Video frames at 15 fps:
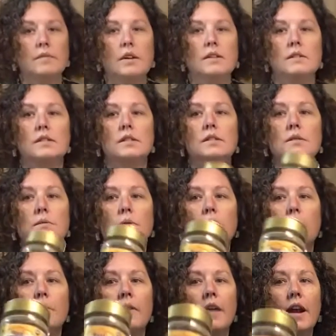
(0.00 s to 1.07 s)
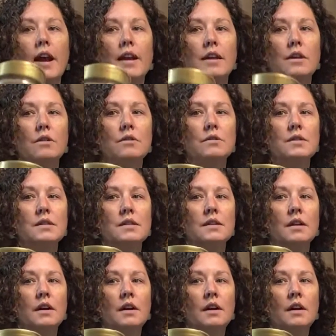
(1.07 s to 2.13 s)
This is the one that I use.
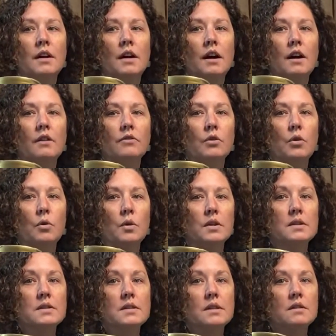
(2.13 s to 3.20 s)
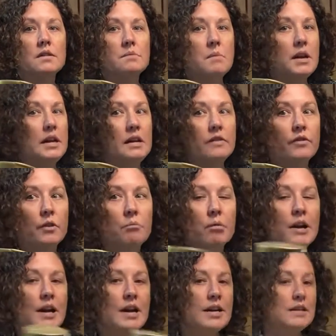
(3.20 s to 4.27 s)
Of course, there's many different
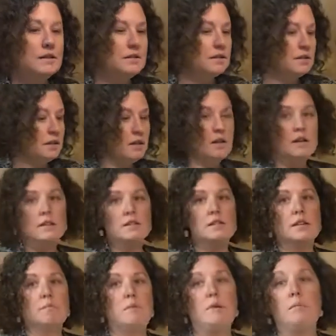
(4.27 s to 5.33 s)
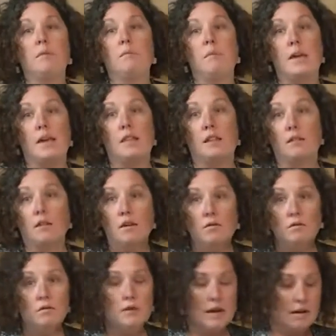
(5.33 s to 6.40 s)
brands. Some people make their
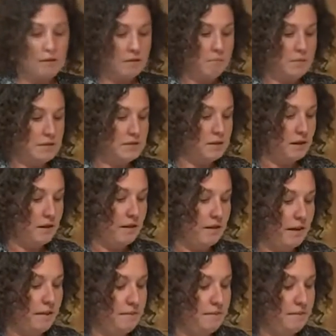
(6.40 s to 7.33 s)
own garam masala.